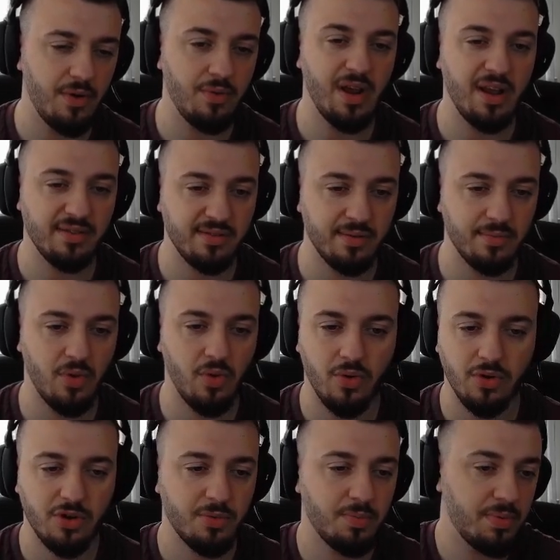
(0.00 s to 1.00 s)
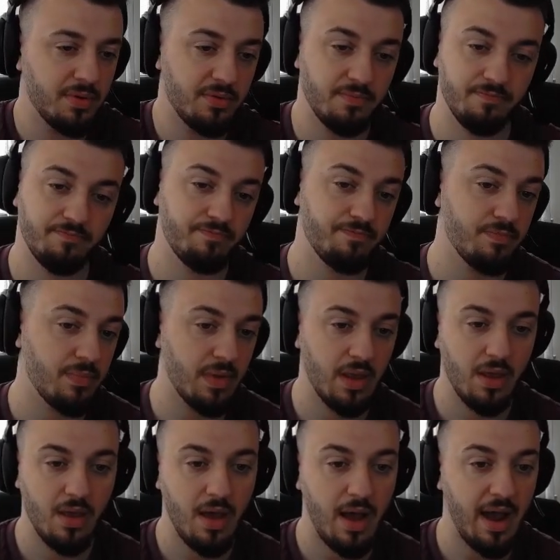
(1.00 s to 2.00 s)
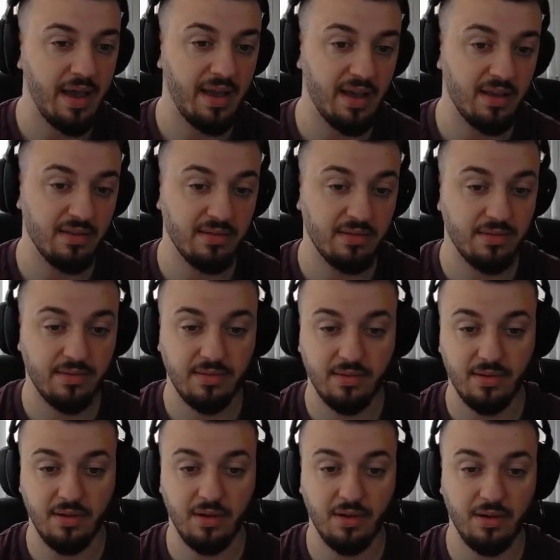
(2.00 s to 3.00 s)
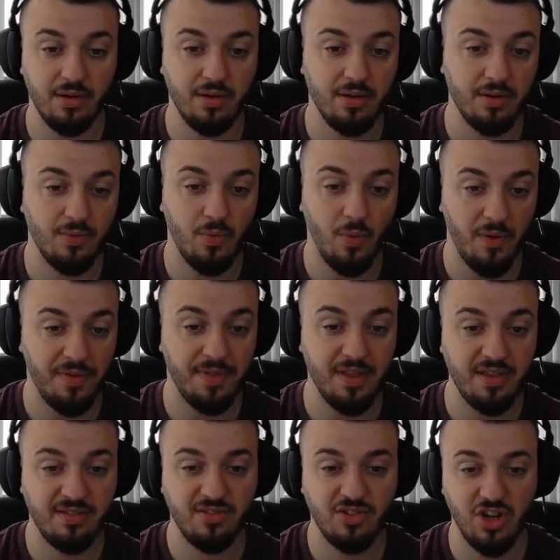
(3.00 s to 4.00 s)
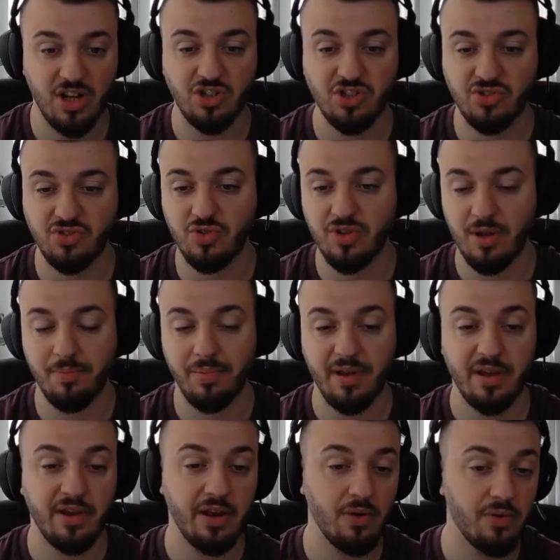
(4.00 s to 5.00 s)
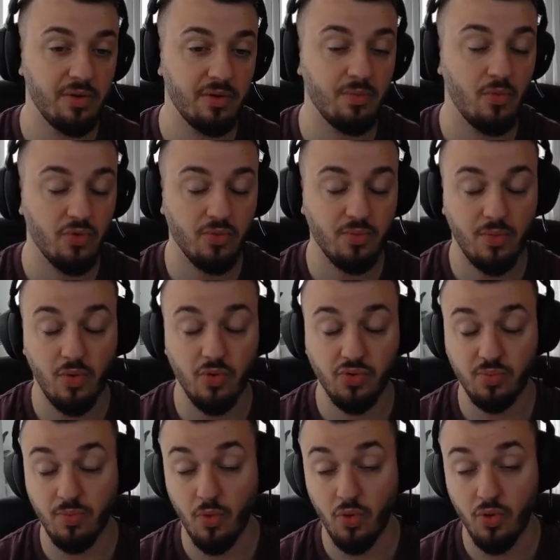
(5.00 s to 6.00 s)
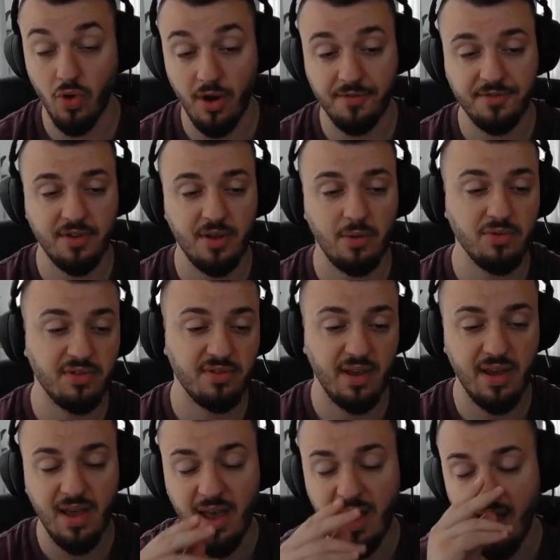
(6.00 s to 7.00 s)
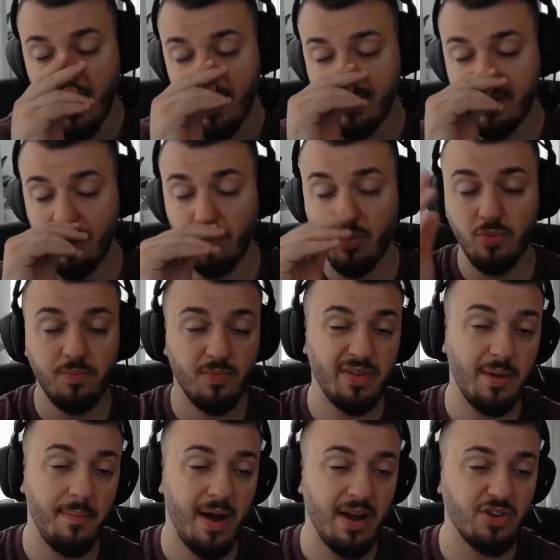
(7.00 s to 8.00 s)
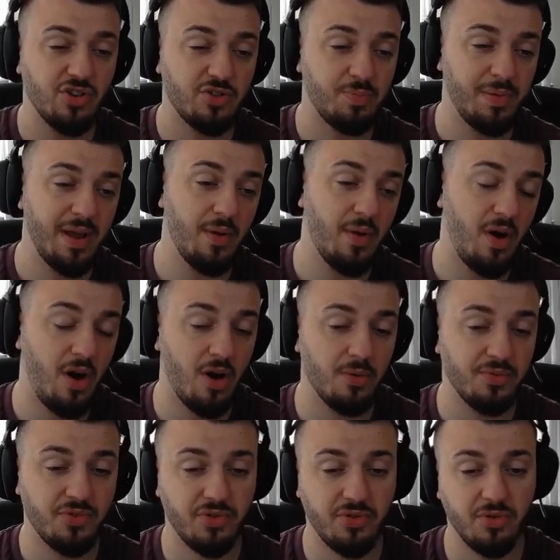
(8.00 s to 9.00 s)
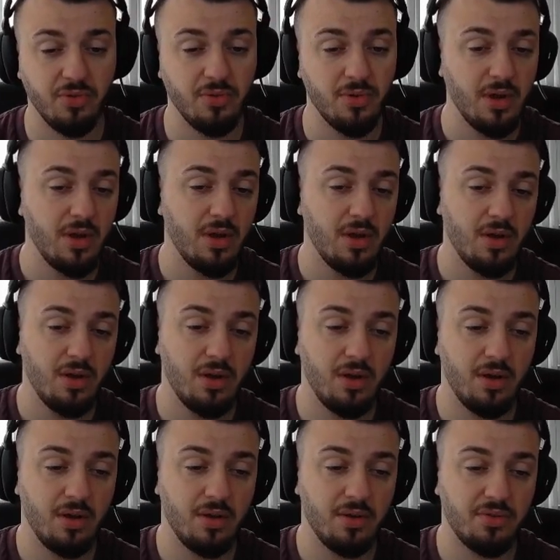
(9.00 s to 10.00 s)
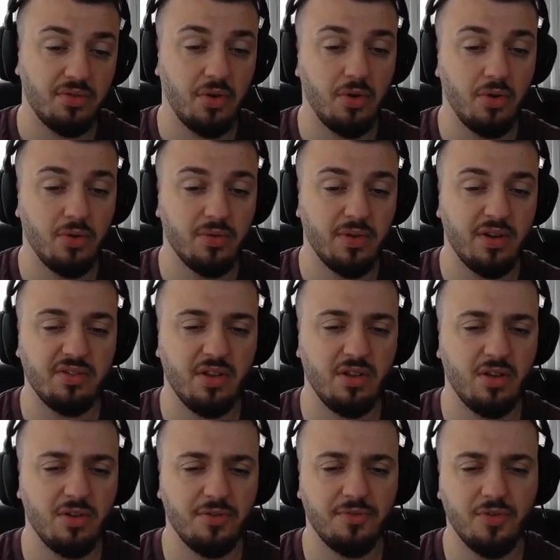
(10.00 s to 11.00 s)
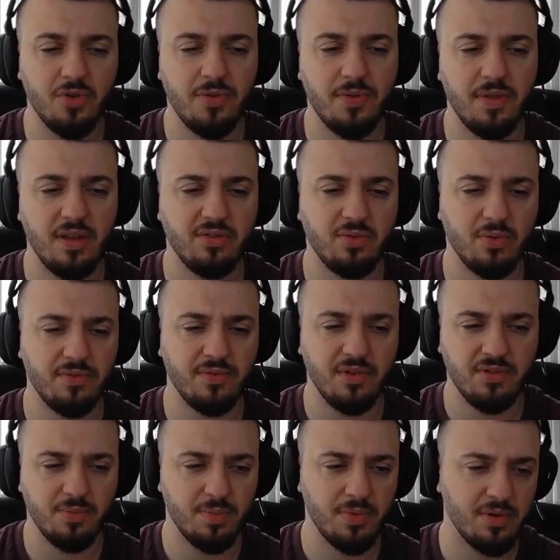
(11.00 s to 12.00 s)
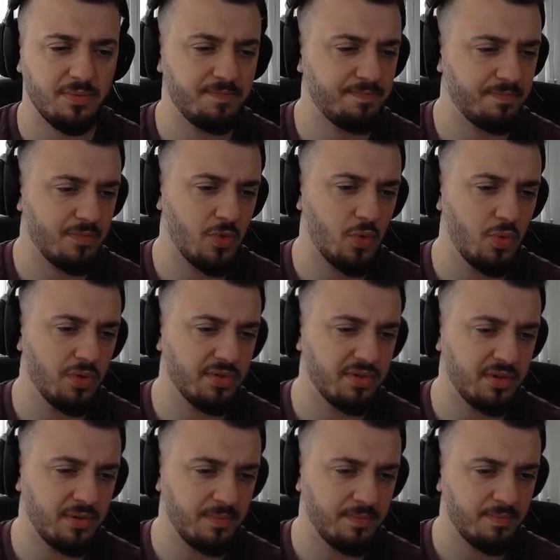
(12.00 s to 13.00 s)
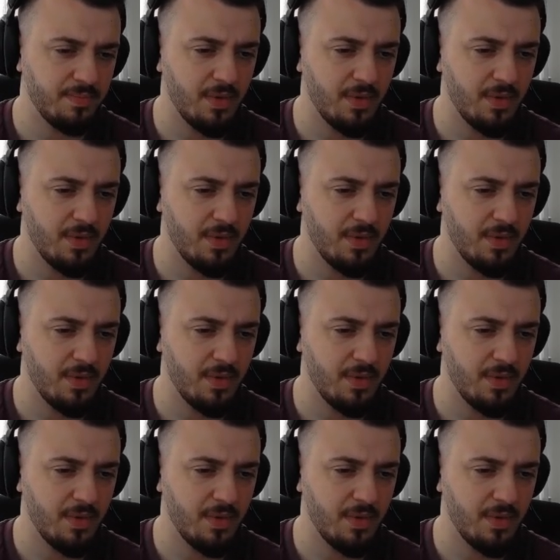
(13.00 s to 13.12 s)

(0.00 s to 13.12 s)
SM orc, but I guess with these changes, you can play Kirin more often. I would say they might just play arms too. So there's a lot of good things with this, but we'll see.